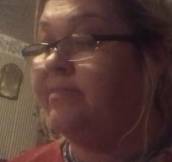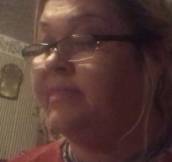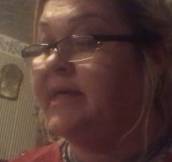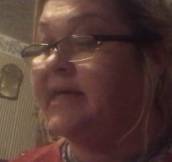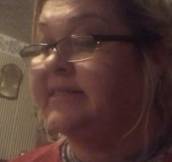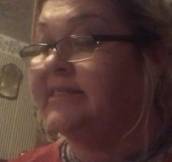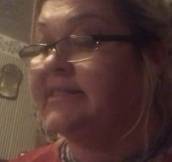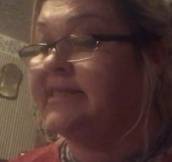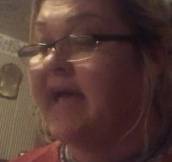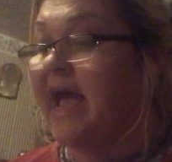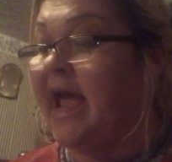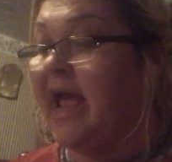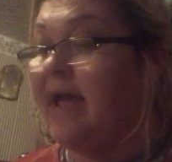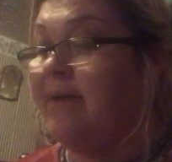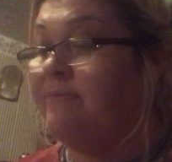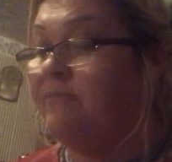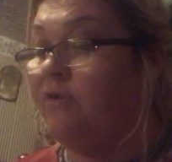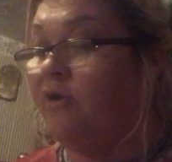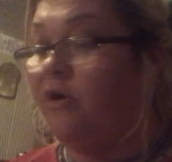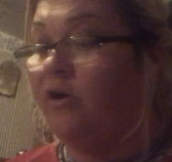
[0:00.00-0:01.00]
The
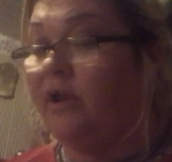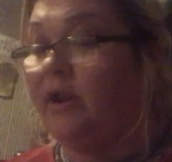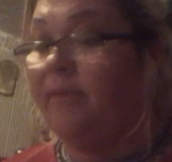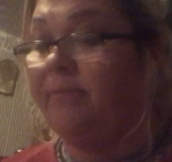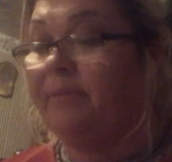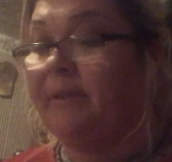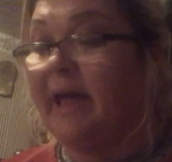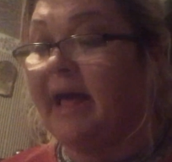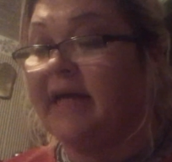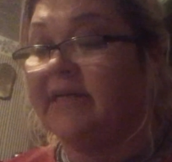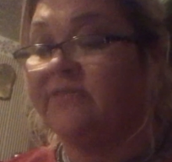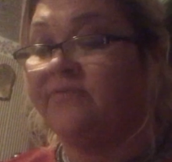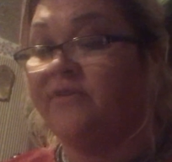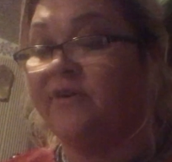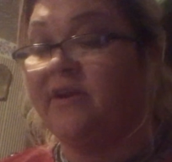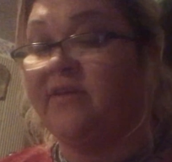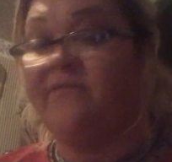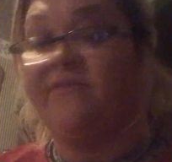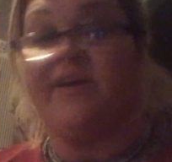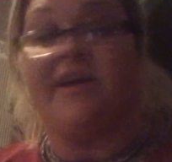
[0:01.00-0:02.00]
same rule applies for
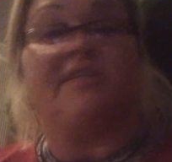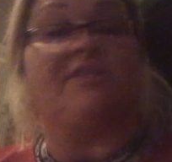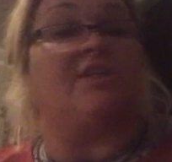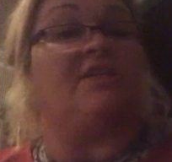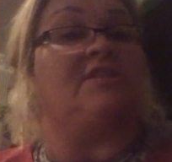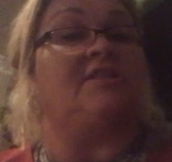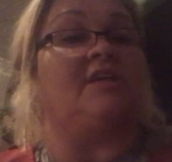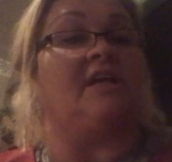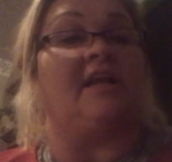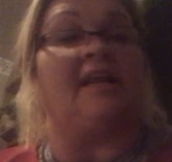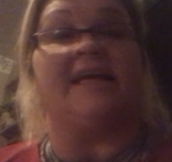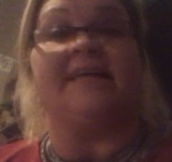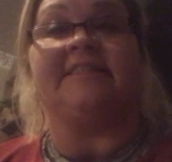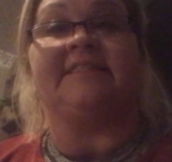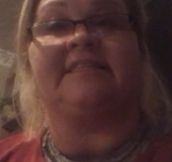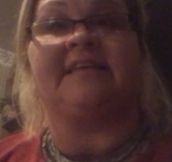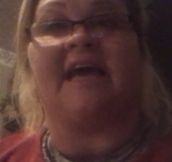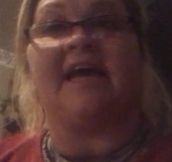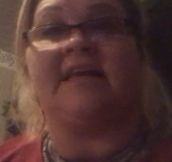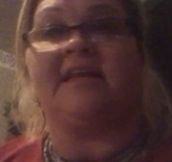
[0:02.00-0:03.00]
division. So
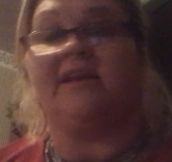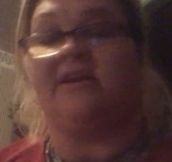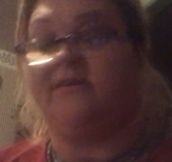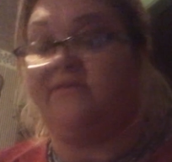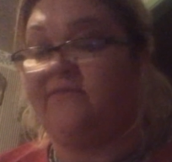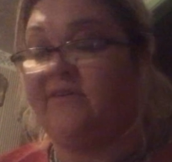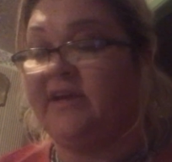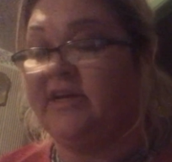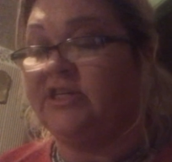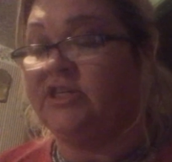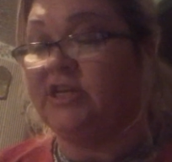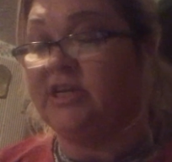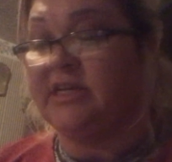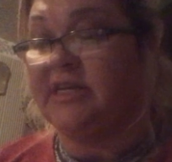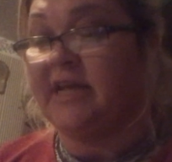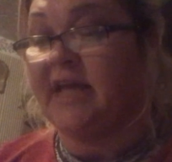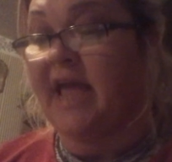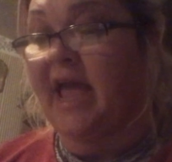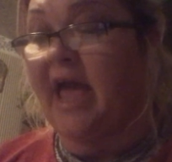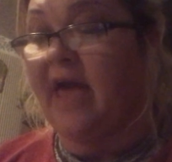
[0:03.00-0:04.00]
let's say the division
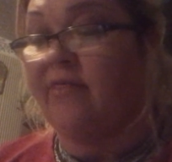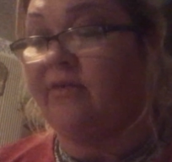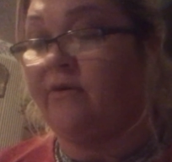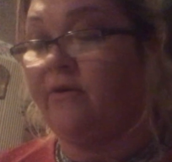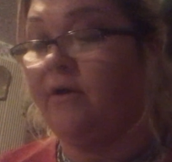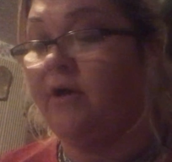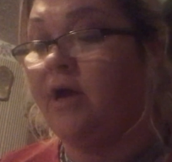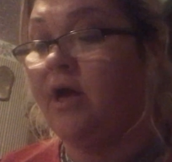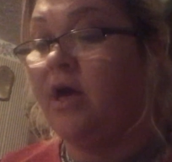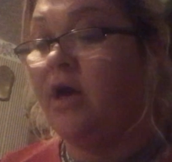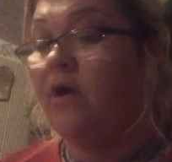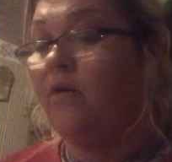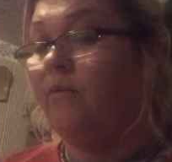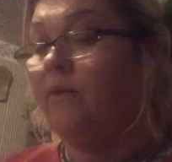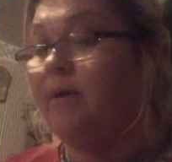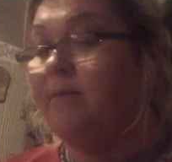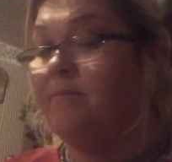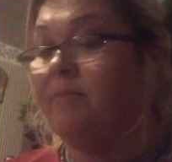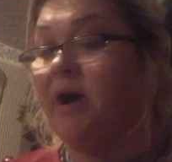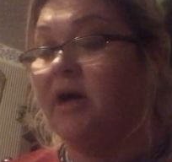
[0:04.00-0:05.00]
together.
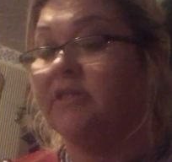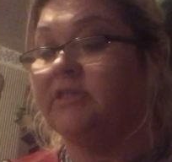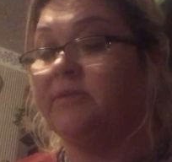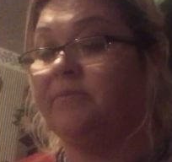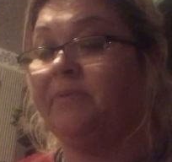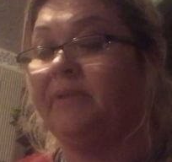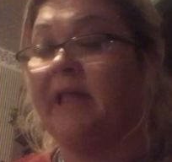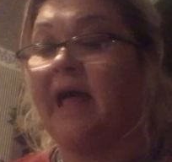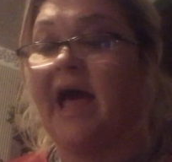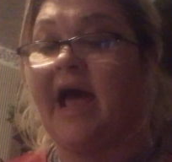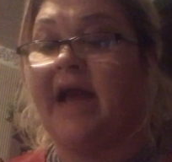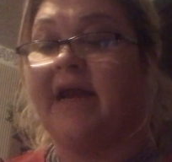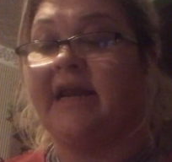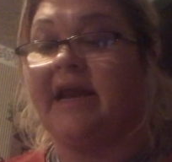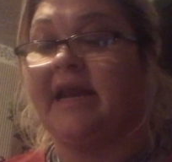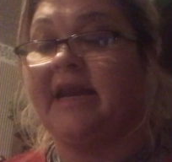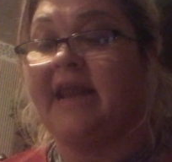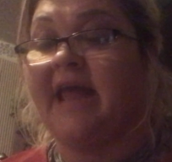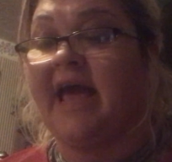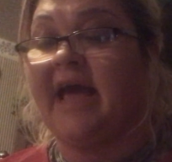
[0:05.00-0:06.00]
When multiplying
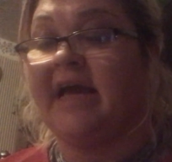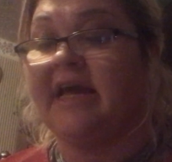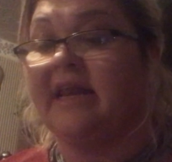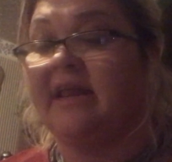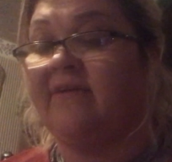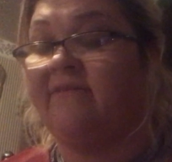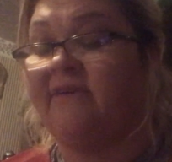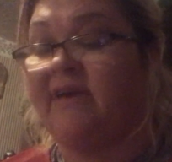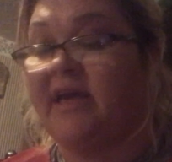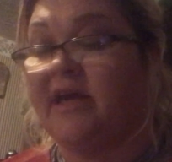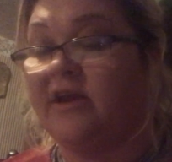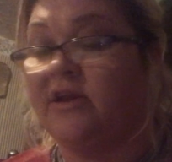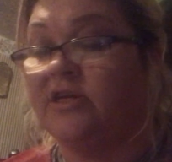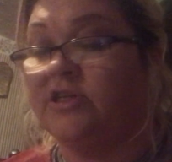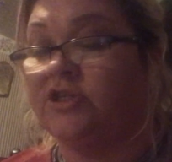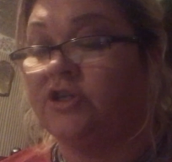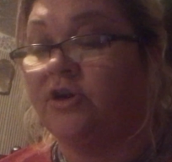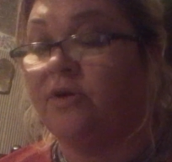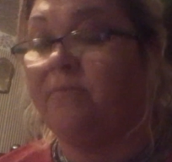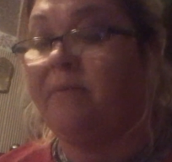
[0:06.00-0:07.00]
a negative
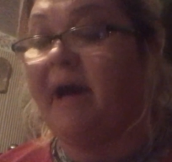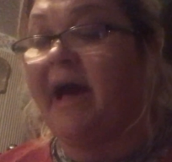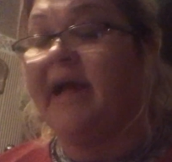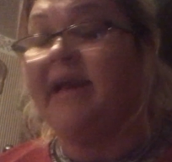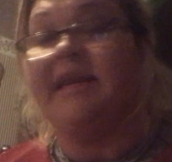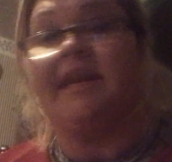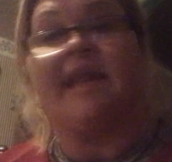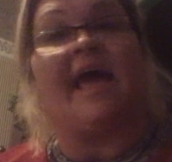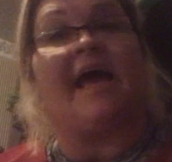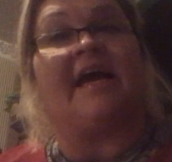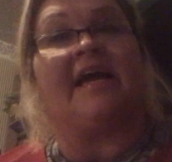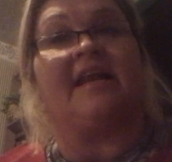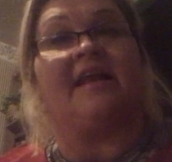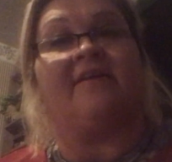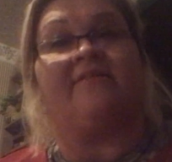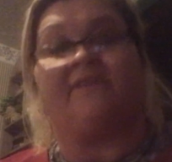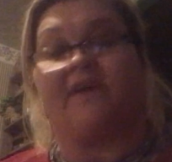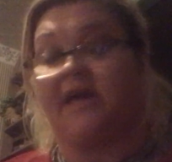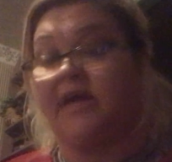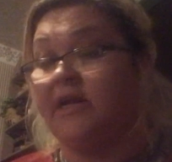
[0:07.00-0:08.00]
integer by a
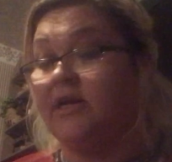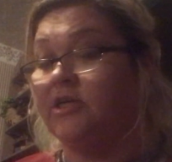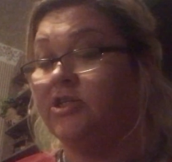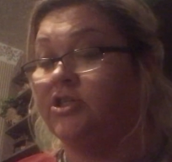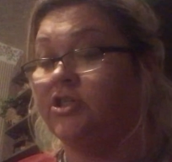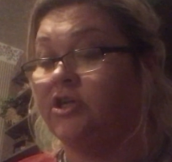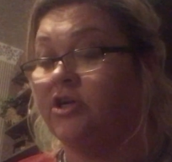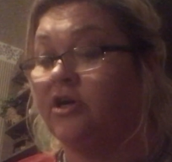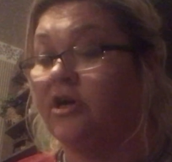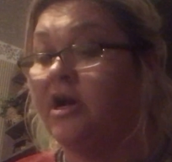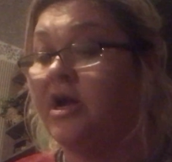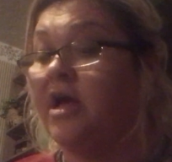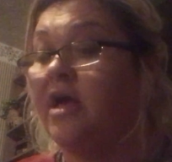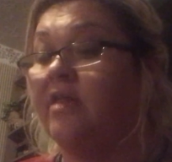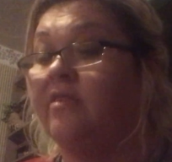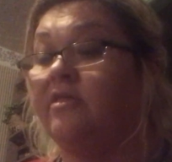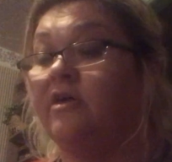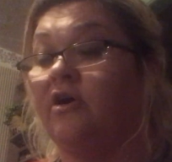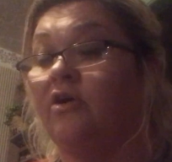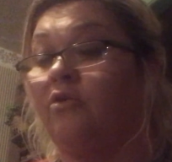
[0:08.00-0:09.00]
negative integer,
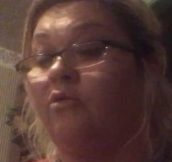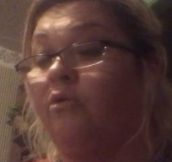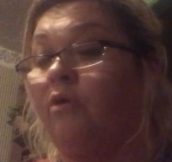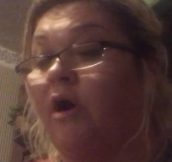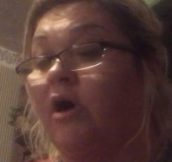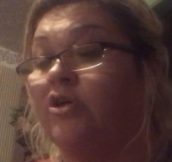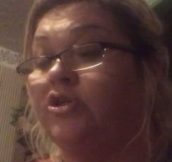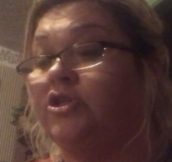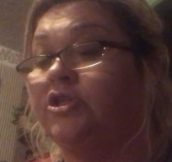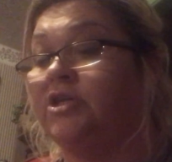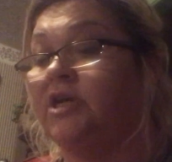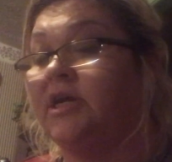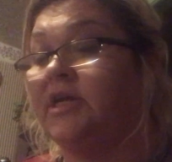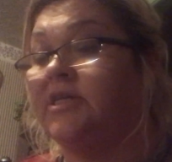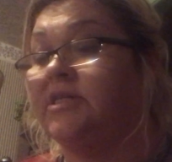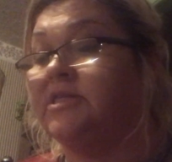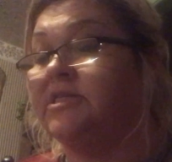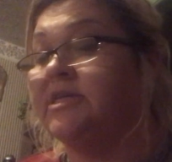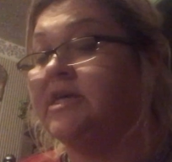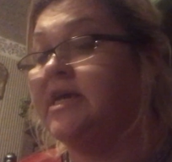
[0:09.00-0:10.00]
the
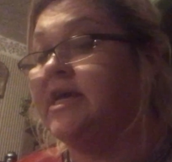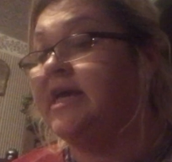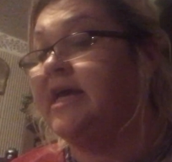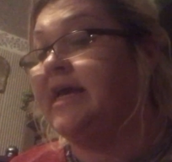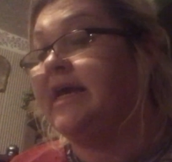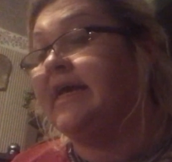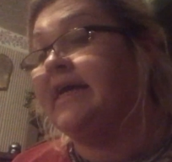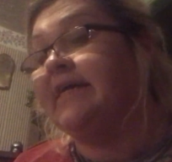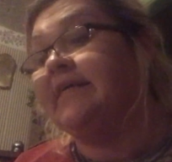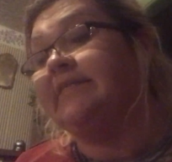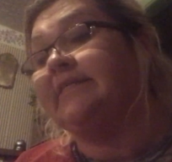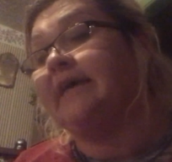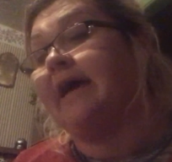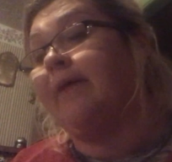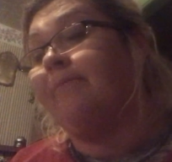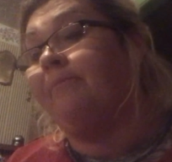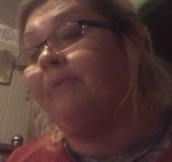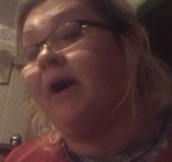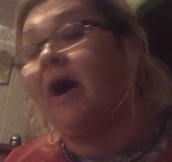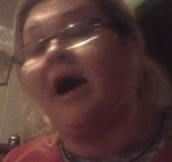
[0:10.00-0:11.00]
quotient is
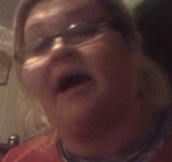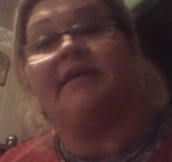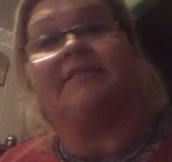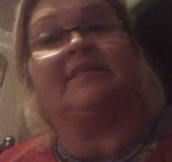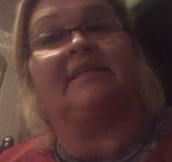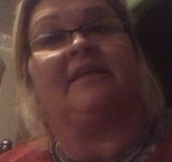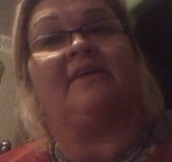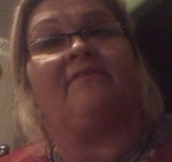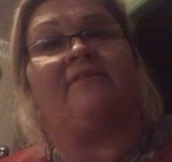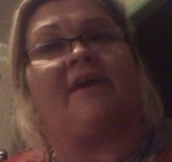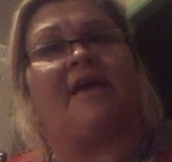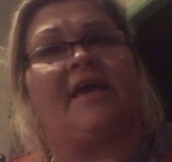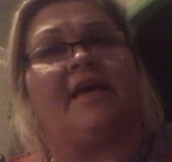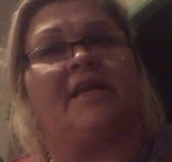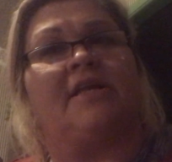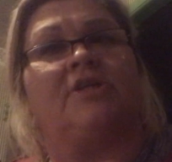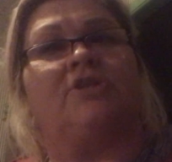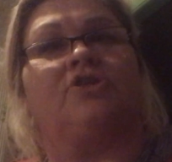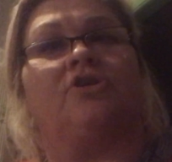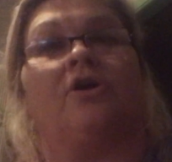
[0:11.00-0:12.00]
a positive
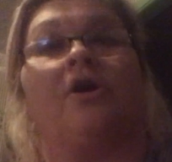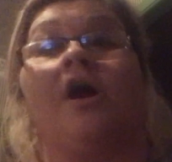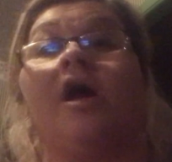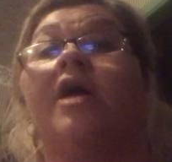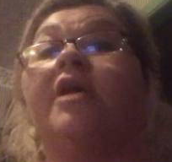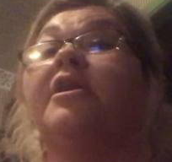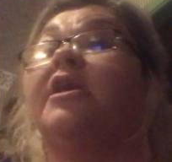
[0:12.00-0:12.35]
integer.